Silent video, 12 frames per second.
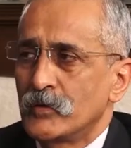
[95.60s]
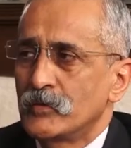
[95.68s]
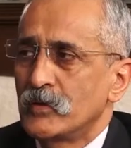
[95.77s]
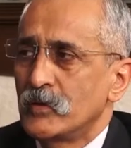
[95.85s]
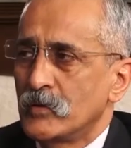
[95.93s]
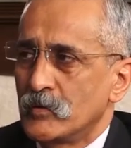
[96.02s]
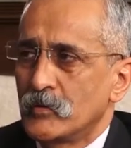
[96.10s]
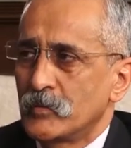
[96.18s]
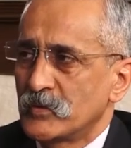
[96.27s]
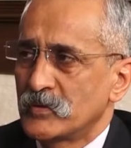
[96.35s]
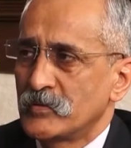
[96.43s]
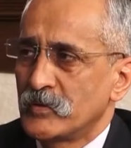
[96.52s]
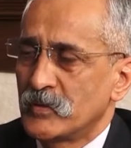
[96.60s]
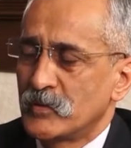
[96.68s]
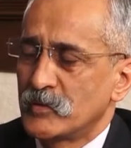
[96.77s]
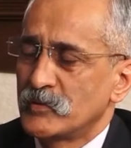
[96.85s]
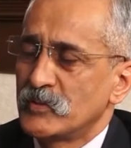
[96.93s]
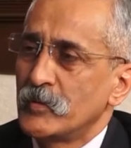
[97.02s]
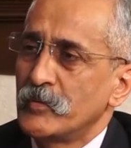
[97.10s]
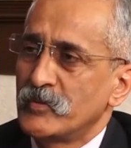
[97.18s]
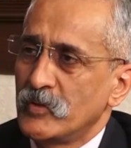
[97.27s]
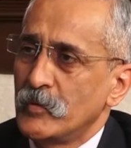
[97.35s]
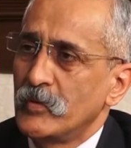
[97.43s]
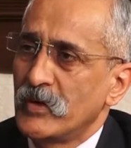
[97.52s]
you see, you must have heard of the C
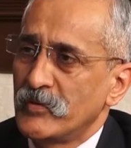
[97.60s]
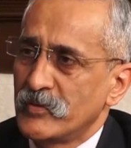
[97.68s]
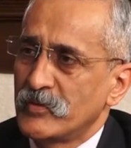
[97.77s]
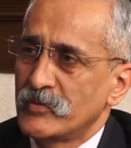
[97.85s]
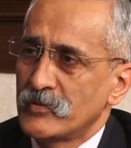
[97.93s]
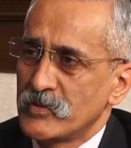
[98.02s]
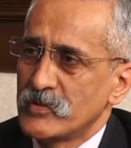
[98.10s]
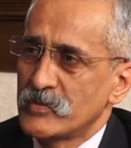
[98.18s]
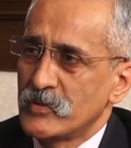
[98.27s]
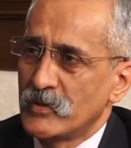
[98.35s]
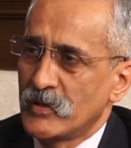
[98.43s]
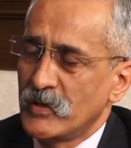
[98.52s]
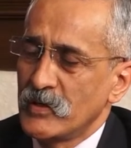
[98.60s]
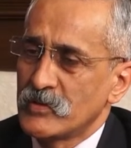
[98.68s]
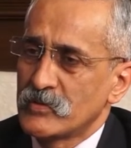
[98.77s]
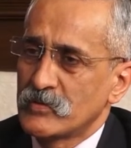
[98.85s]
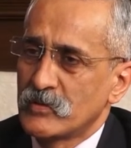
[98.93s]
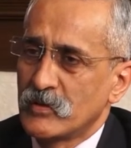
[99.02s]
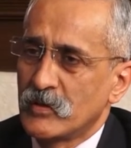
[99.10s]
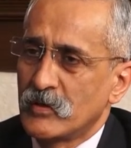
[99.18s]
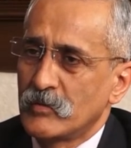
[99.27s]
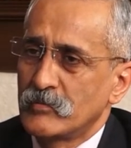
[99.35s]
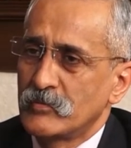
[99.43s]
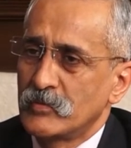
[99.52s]
CBI, which has registered a case.
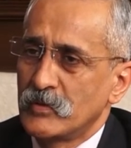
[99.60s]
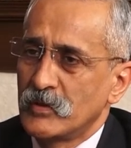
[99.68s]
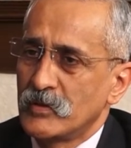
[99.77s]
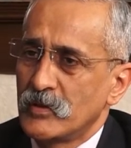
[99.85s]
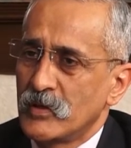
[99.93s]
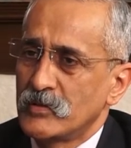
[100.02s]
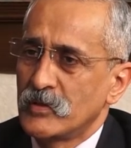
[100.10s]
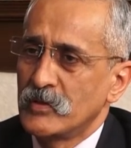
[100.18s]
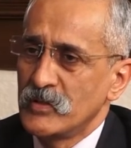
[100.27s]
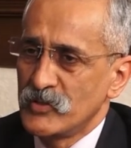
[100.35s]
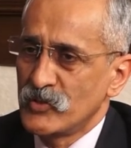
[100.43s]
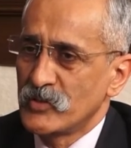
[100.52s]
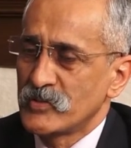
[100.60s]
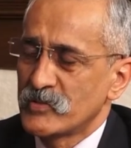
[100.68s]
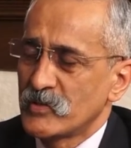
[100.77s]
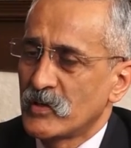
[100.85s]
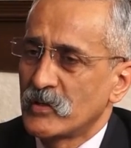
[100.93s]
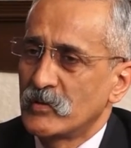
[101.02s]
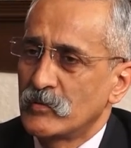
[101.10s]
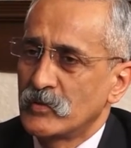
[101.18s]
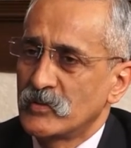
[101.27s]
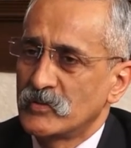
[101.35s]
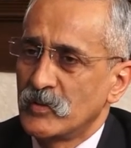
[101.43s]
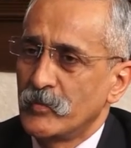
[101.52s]
Um, it, it, initially started with
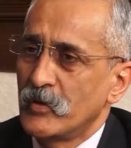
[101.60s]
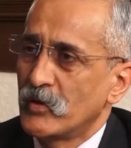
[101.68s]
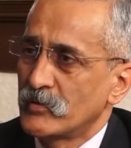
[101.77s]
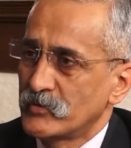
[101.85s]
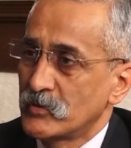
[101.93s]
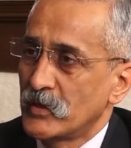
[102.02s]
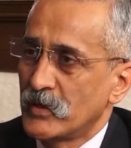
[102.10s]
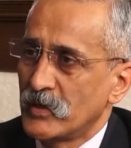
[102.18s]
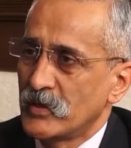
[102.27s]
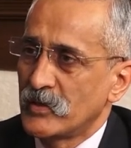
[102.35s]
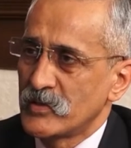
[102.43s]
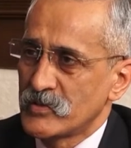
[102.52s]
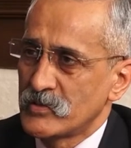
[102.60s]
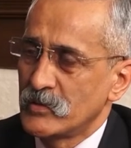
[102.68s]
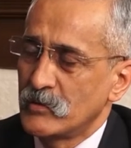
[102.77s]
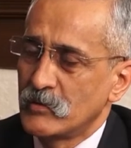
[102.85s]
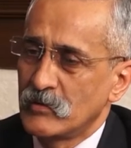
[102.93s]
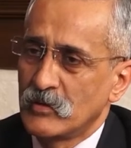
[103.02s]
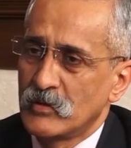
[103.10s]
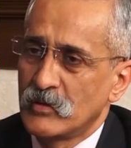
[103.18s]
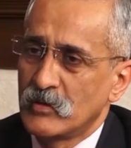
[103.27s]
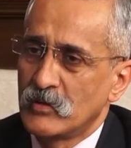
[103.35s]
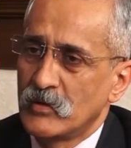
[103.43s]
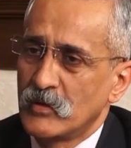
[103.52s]
a CBI officer getting arrested,
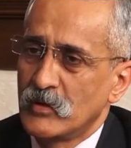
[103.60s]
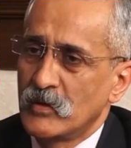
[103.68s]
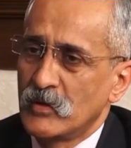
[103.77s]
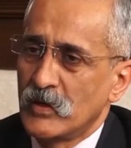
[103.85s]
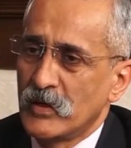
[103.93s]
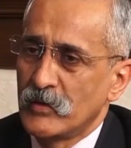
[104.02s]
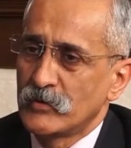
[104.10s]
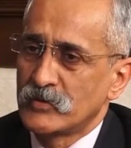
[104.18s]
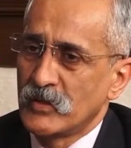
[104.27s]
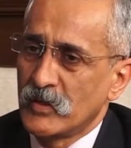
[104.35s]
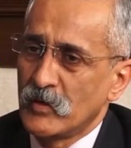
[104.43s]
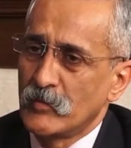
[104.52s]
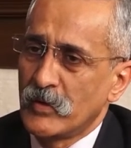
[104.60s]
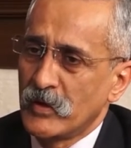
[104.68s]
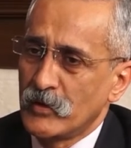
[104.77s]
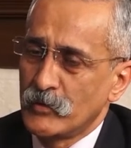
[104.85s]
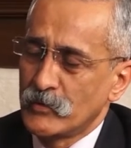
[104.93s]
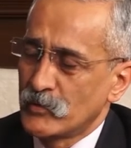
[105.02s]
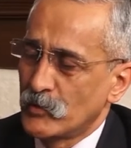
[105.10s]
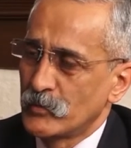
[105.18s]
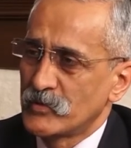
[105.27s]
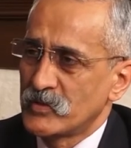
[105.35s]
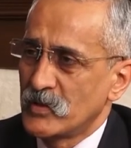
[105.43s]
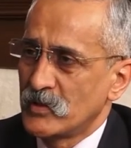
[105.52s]
uh, and he was taking money to his
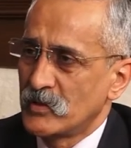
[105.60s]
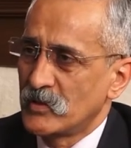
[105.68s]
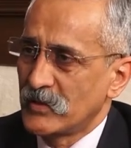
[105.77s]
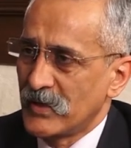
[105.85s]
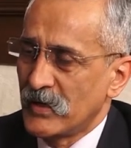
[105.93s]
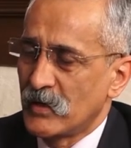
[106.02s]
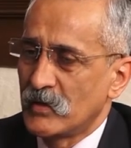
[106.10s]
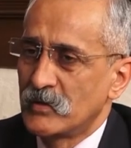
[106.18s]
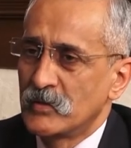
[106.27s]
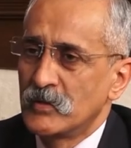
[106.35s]
home state in Kerala.